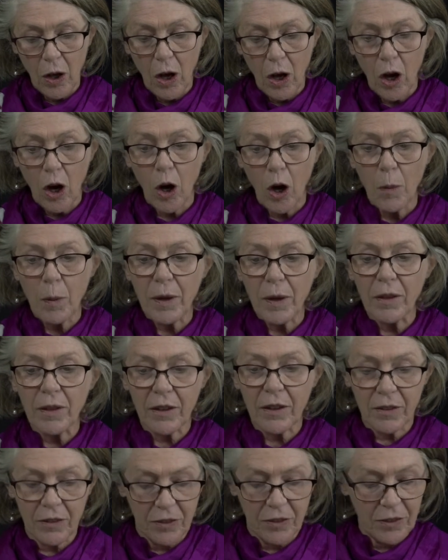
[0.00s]
hoping that
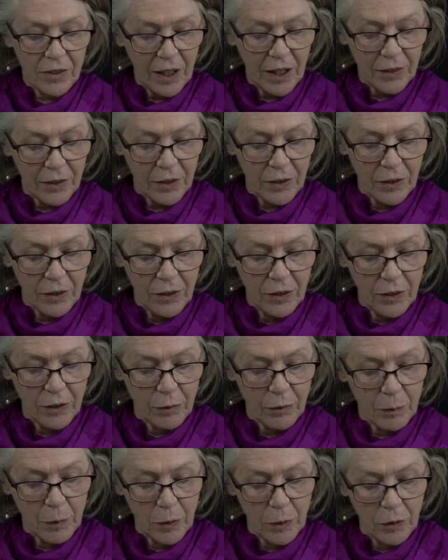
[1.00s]
dozens
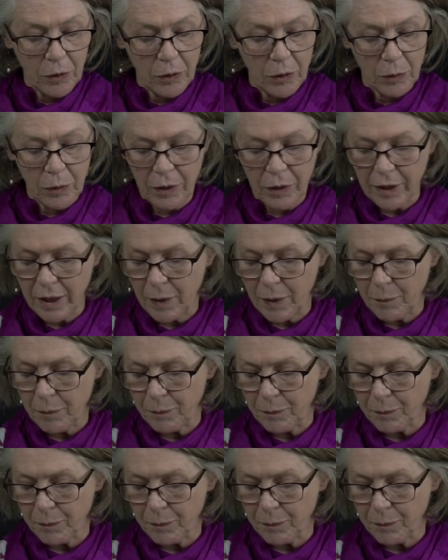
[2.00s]
of birds would come.